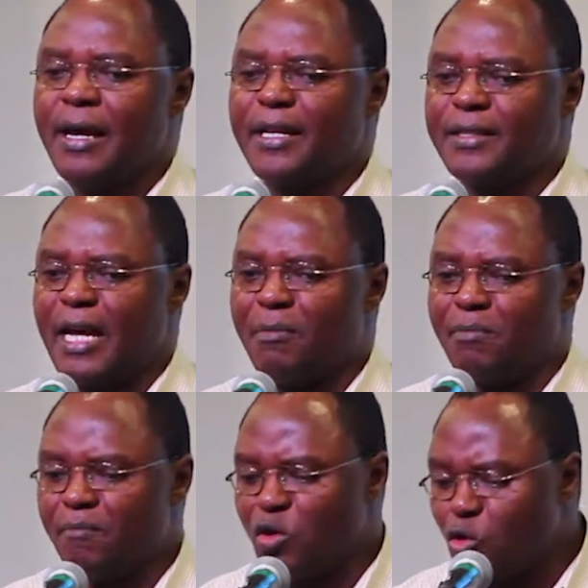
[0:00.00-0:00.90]
And
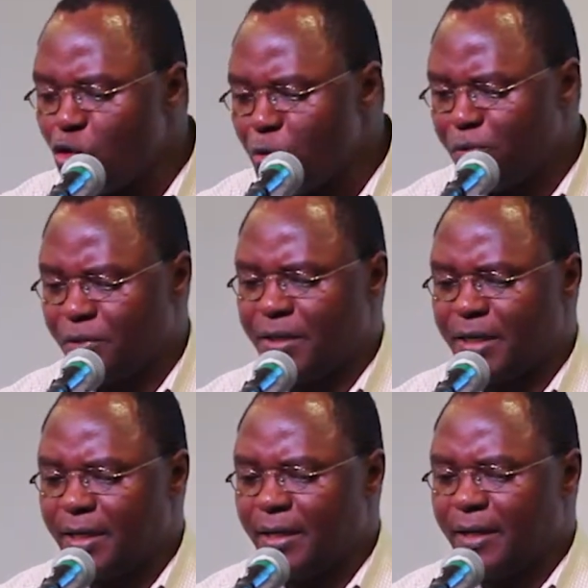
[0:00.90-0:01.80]
some groups
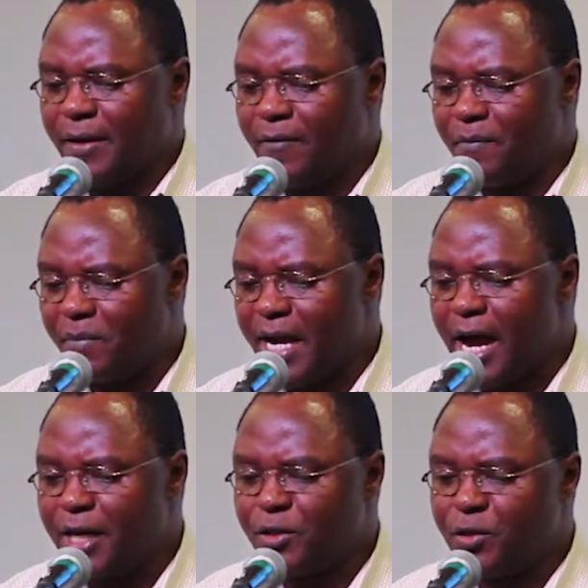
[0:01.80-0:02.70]
they
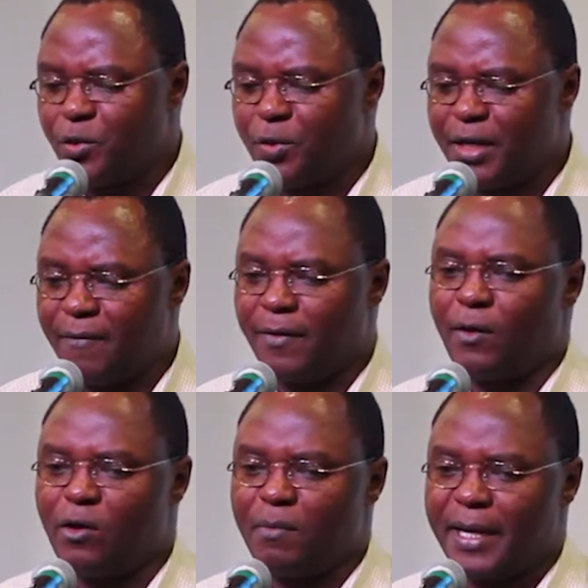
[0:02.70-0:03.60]
began to
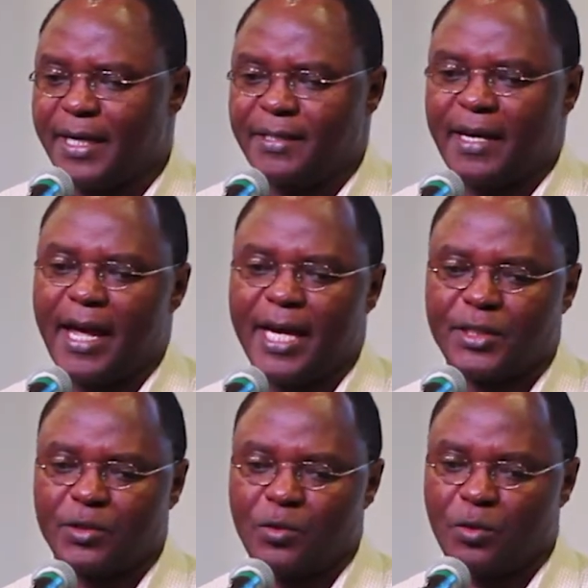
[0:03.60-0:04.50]
develop a desire
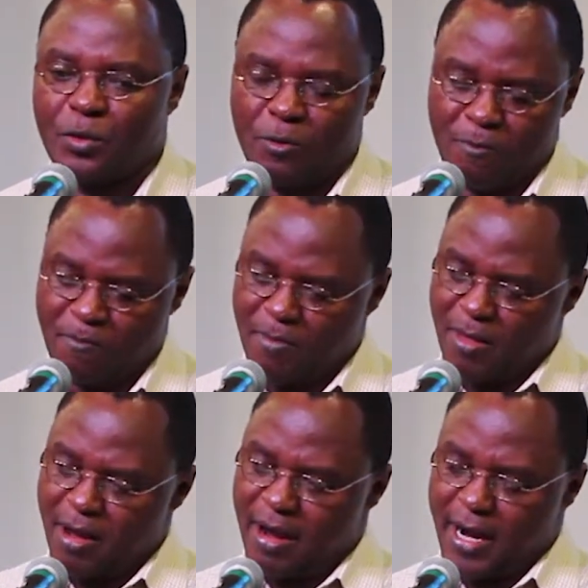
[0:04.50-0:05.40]
to
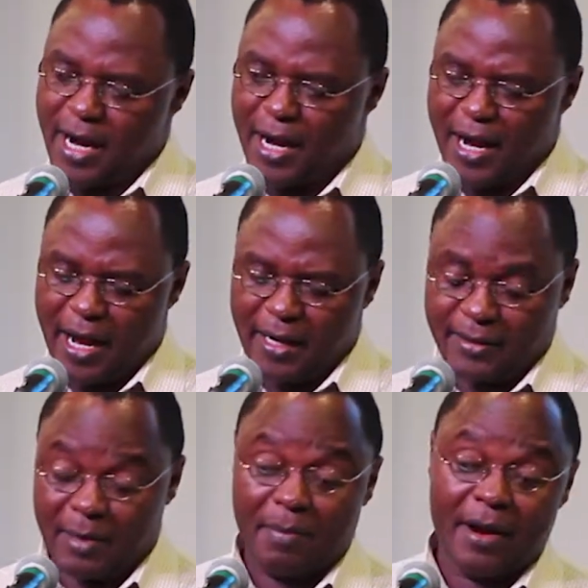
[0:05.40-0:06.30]
uh, kind of
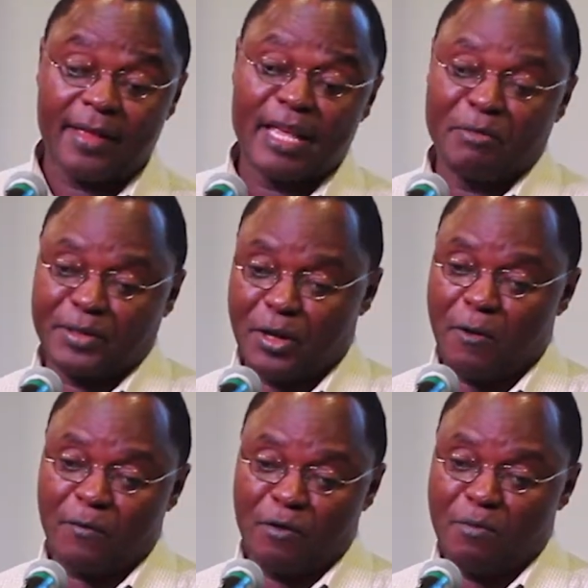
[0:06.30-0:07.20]
separate
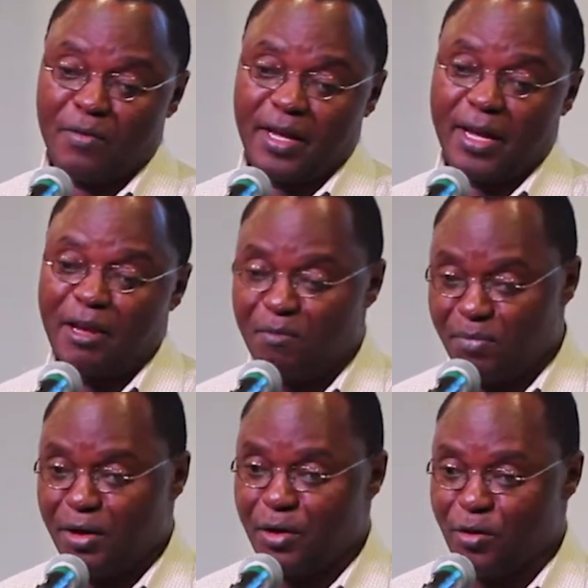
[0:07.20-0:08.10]
themselves from the
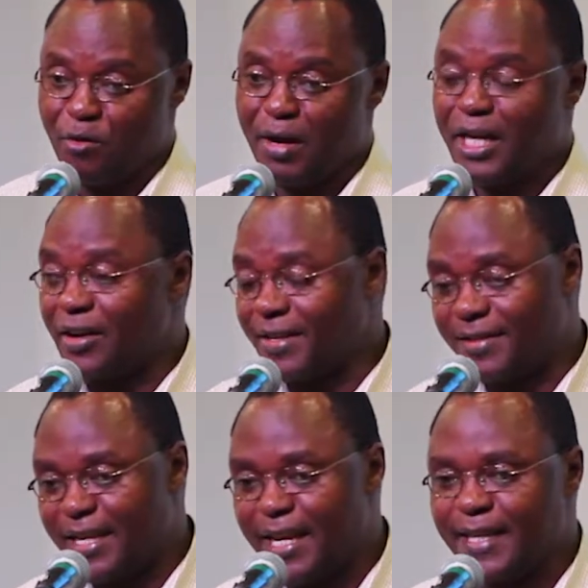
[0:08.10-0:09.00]
imperial Roman
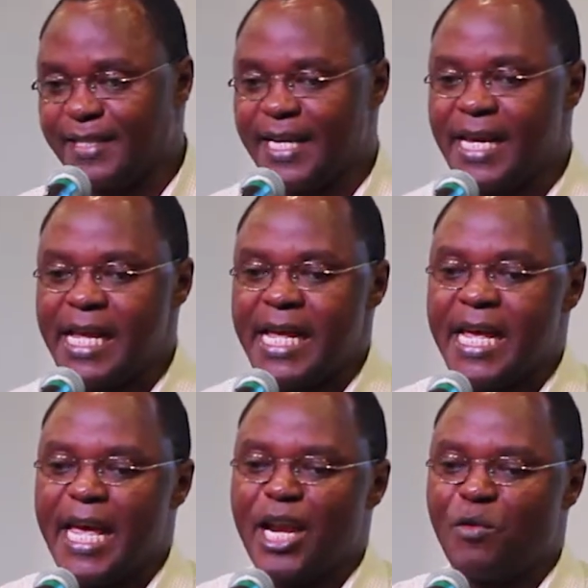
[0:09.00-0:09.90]
Christianity.
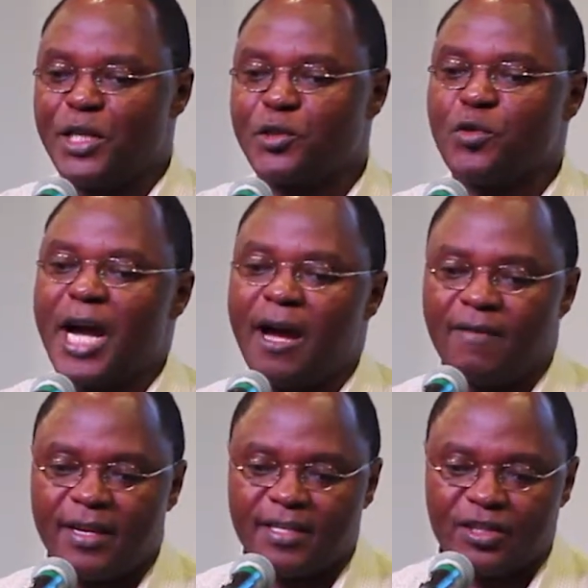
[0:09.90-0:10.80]
And we do
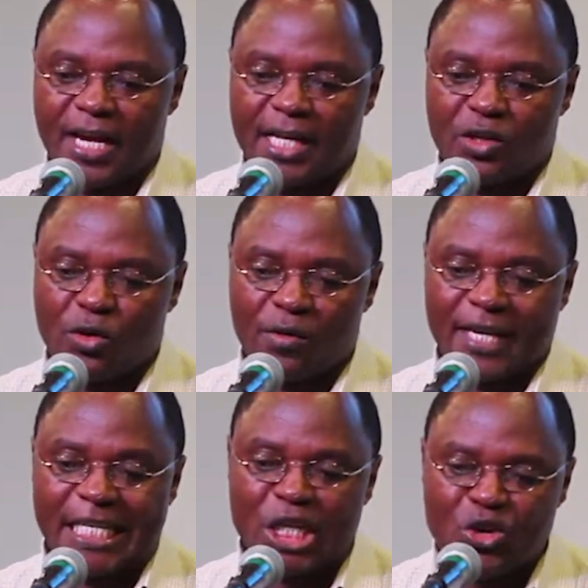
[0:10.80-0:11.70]
have this church called
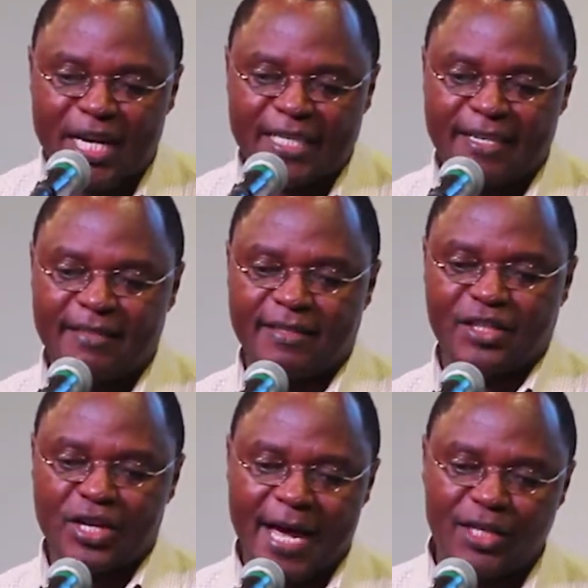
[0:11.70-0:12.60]
the
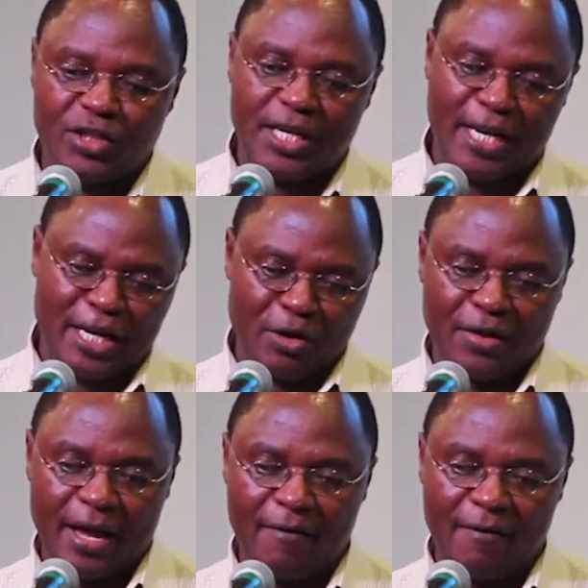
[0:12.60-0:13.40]
Donatist Church in North